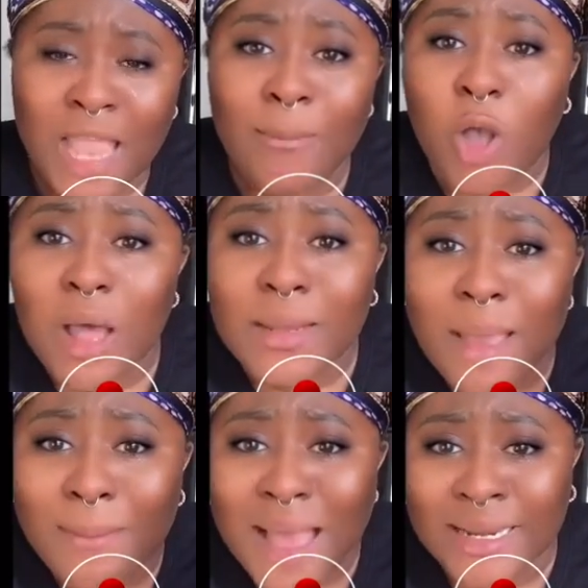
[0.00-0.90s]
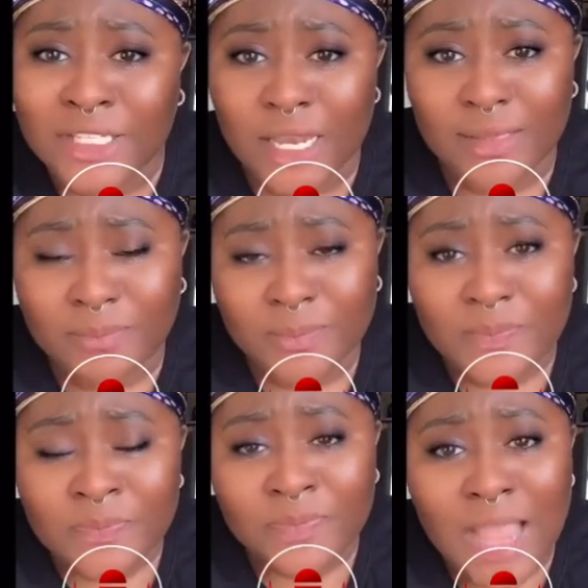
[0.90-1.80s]
I'm calling my manager.
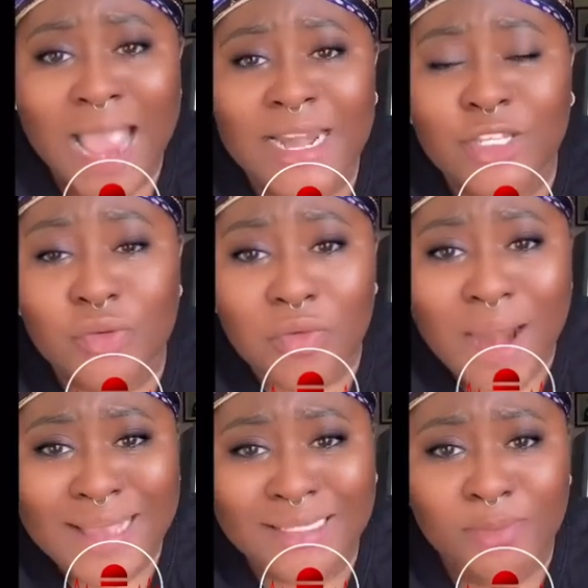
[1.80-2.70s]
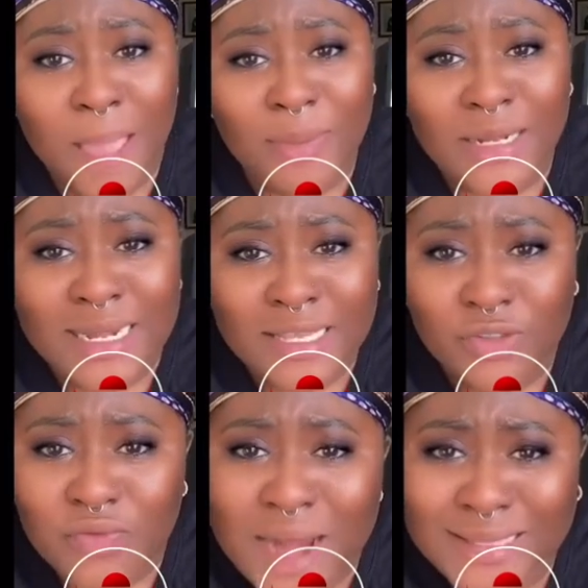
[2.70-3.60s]
I need to rest. My body
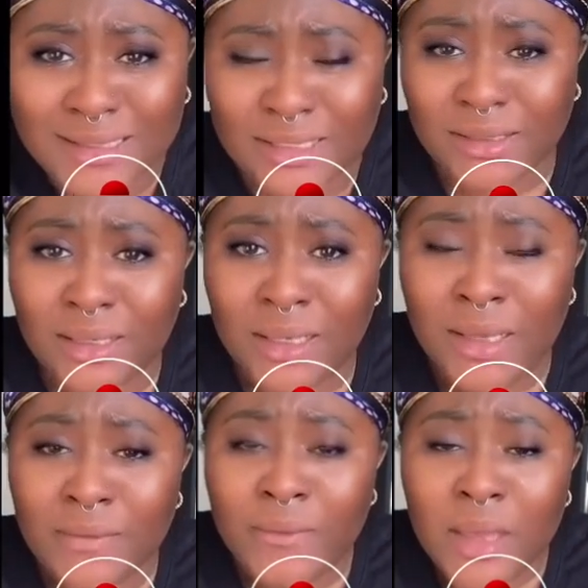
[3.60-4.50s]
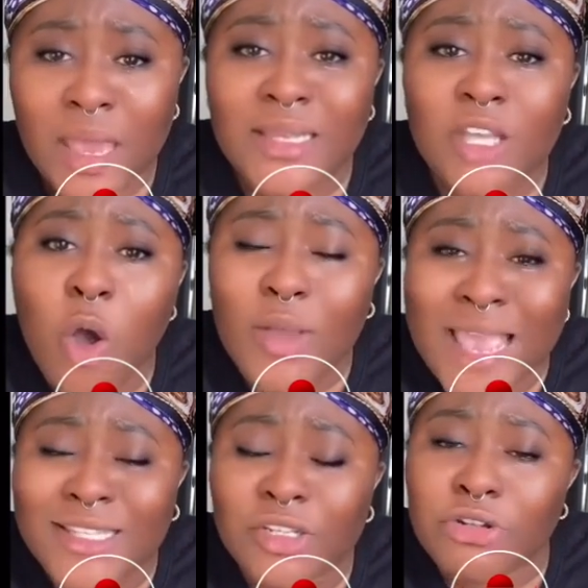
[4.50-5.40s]
needs rest. It's
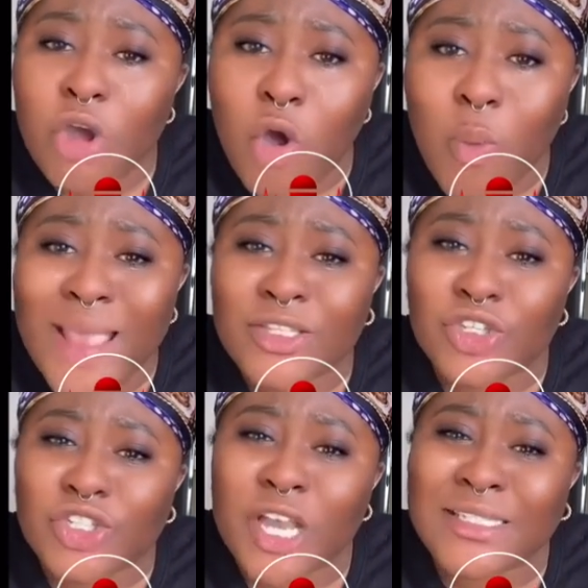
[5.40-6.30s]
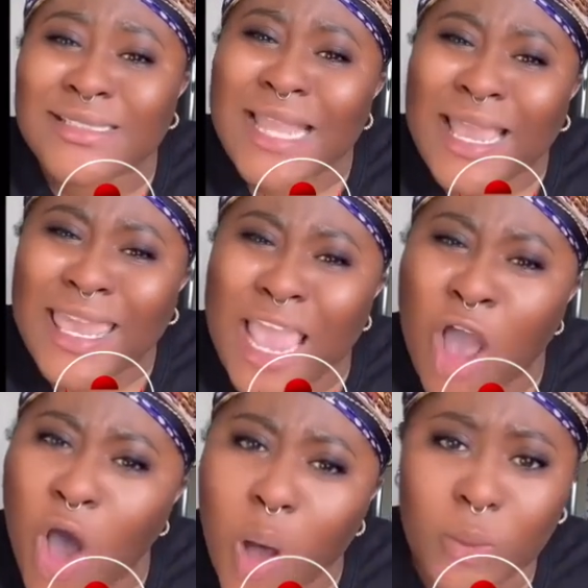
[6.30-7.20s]
okay to know when to just take a
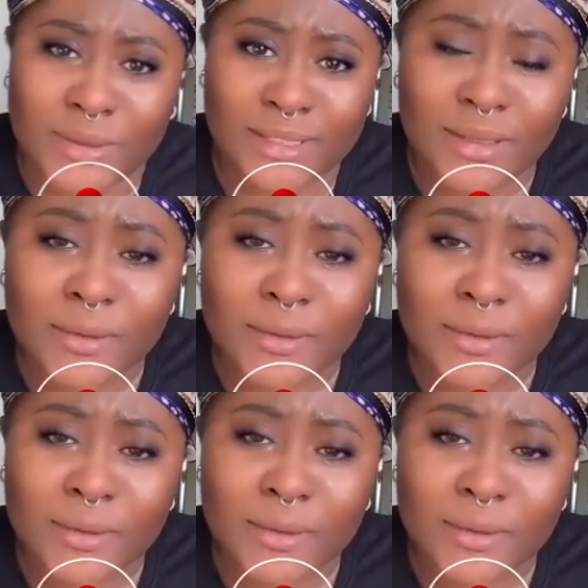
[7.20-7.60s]
halt.